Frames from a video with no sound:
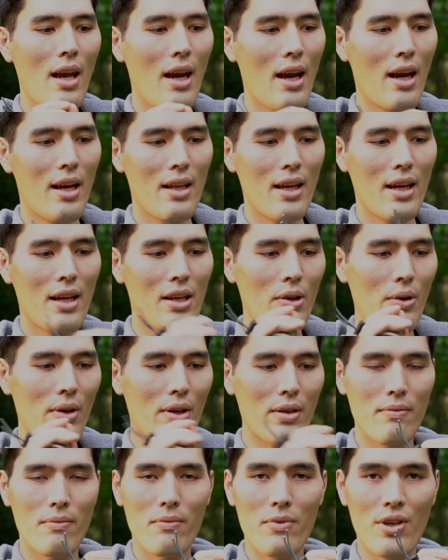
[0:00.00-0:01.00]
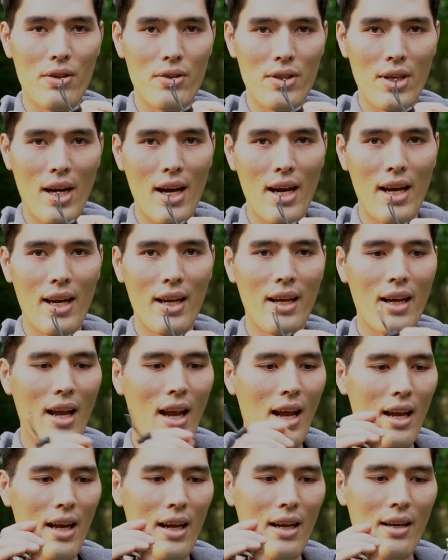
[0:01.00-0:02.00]
and then you can you're tying
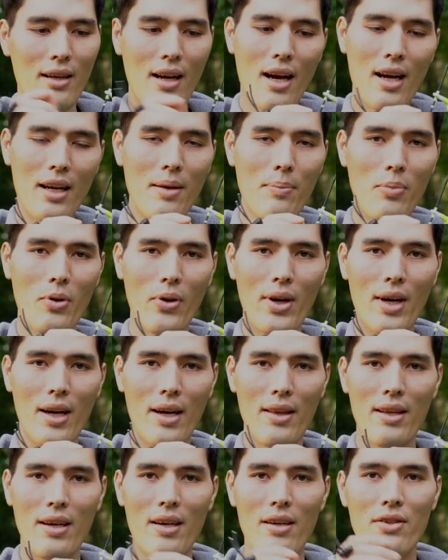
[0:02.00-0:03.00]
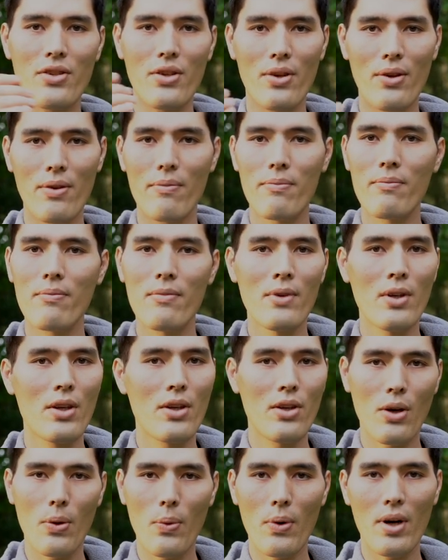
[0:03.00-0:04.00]
a nocking point on there so you
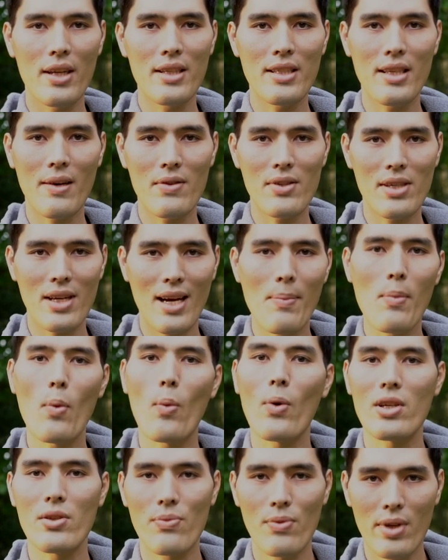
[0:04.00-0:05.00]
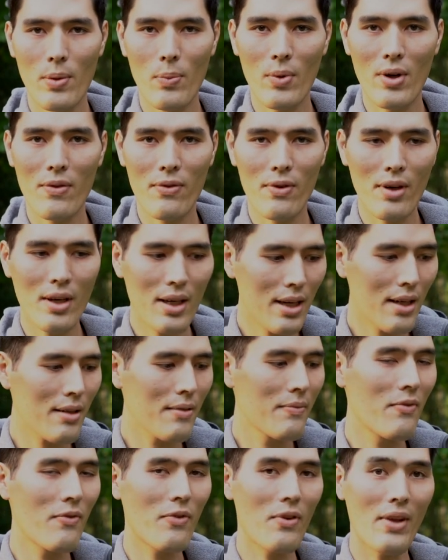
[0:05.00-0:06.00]
know where it is every time. It works really well for
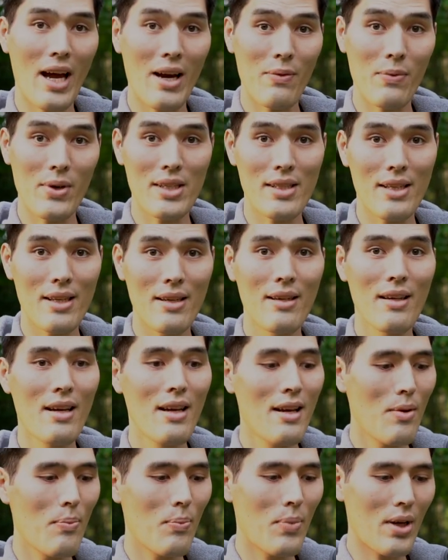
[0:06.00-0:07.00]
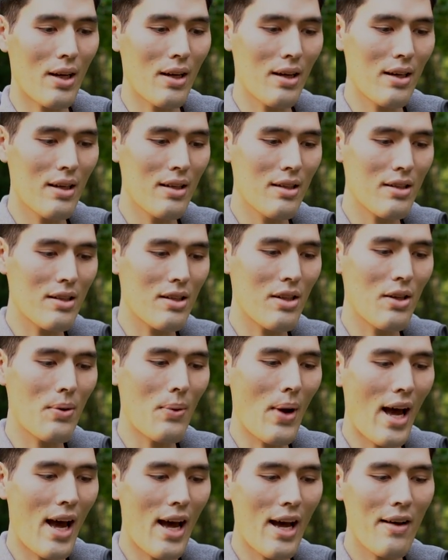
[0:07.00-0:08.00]
hunting for that reason because
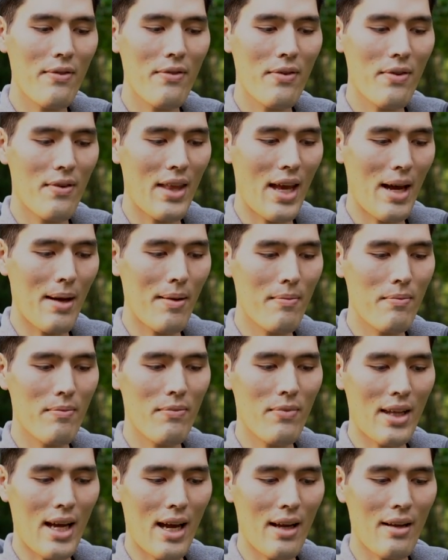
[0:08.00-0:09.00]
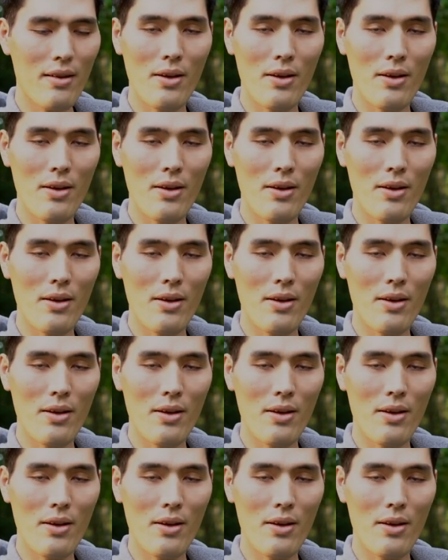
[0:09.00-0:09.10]
you have that that